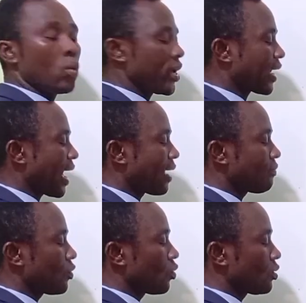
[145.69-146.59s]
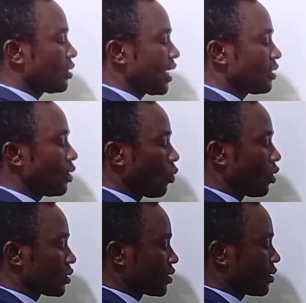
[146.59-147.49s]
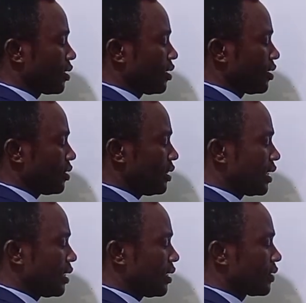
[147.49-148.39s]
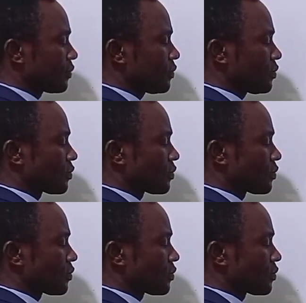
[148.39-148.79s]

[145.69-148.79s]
we can take the